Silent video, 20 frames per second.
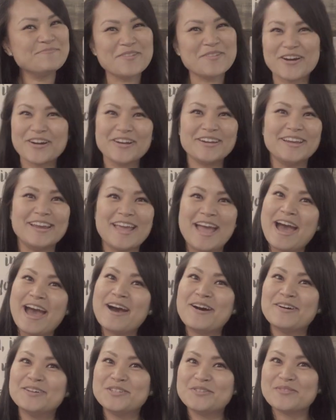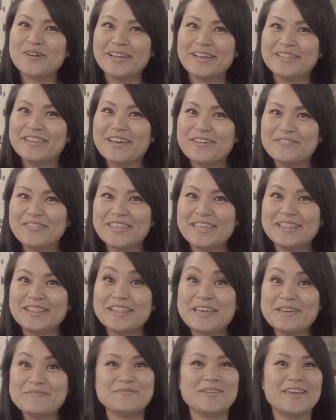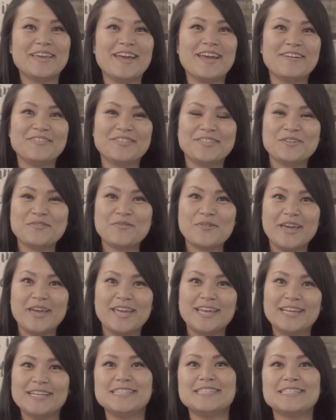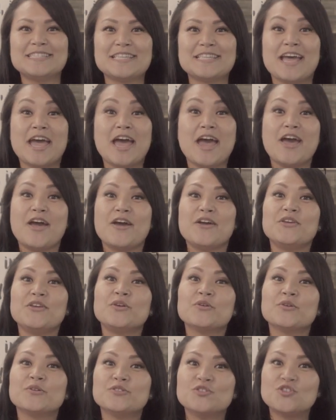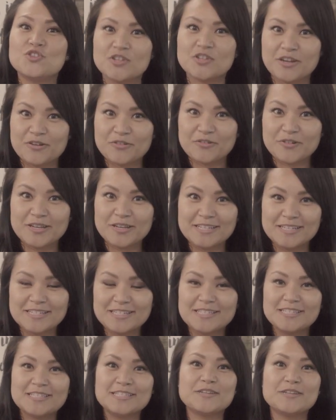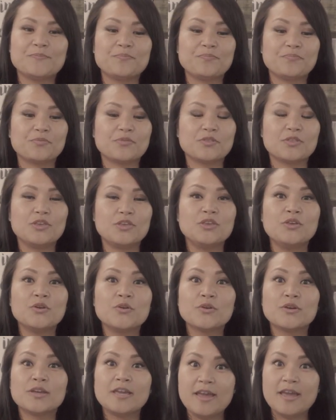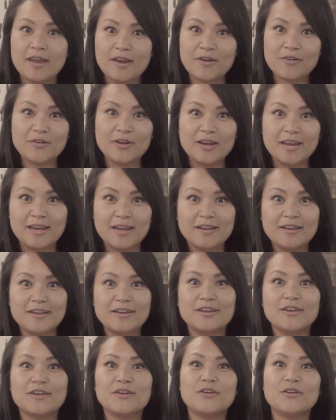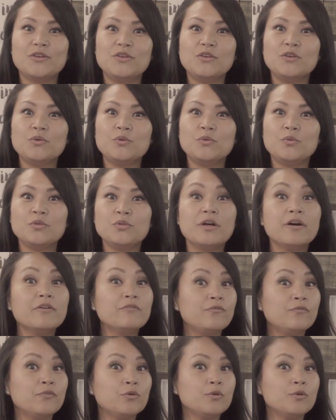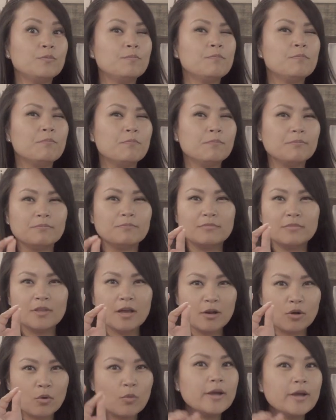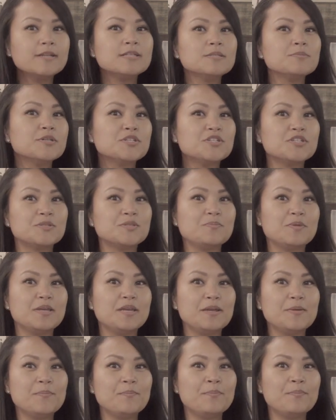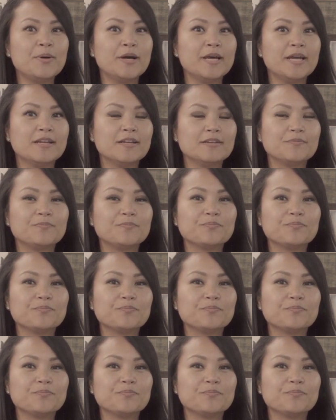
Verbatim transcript: Marti, how do I love thee? Let me count the ways. You're generous, you're caring, you love food not quite as much as me, but